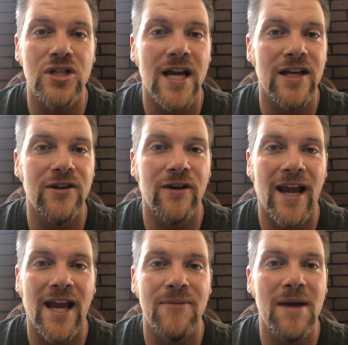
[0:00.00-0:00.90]
Shaking their
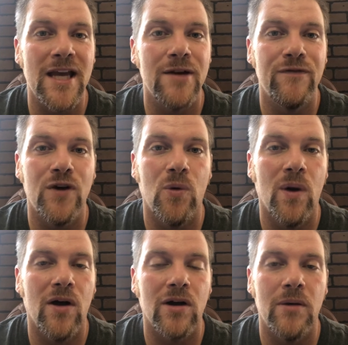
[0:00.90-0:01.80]
hand, making them feel
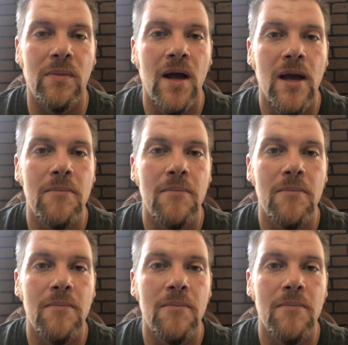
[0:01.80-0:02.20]
welcome,